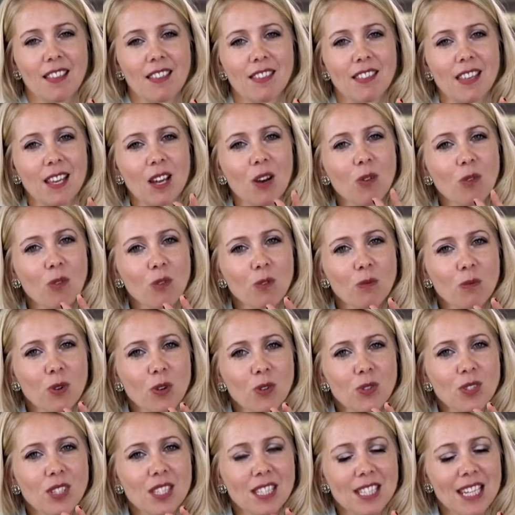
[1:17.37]
there are
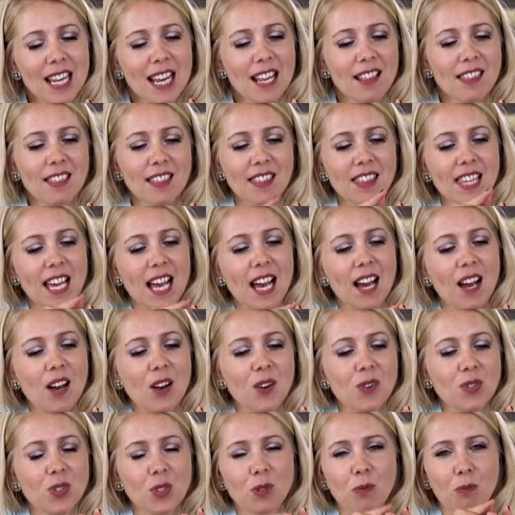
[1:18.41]
almost
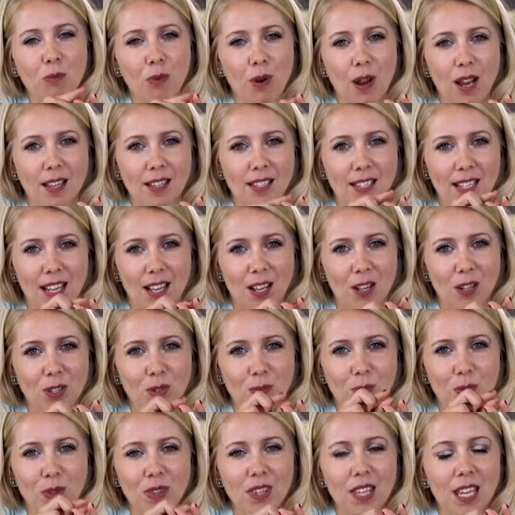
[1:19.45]
10,000 brain
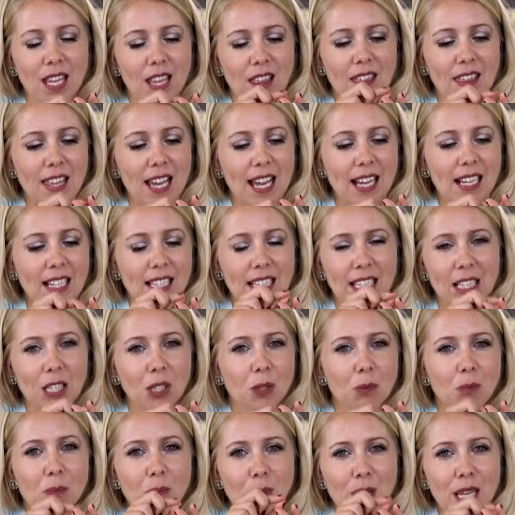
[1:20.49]
cells within that
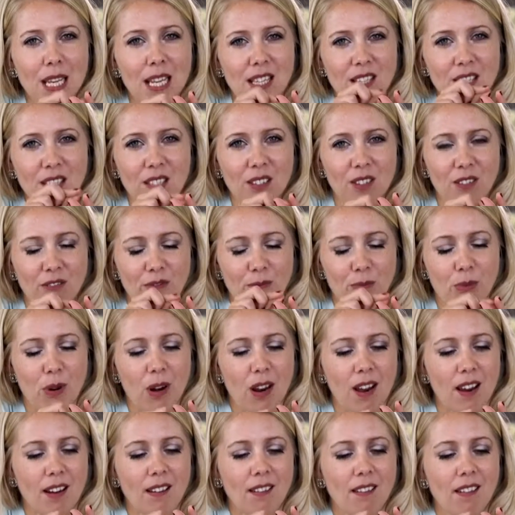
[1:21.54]
little piece of
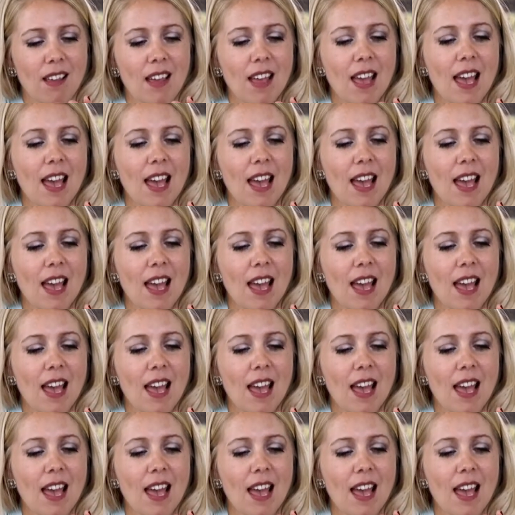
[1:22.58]
brain.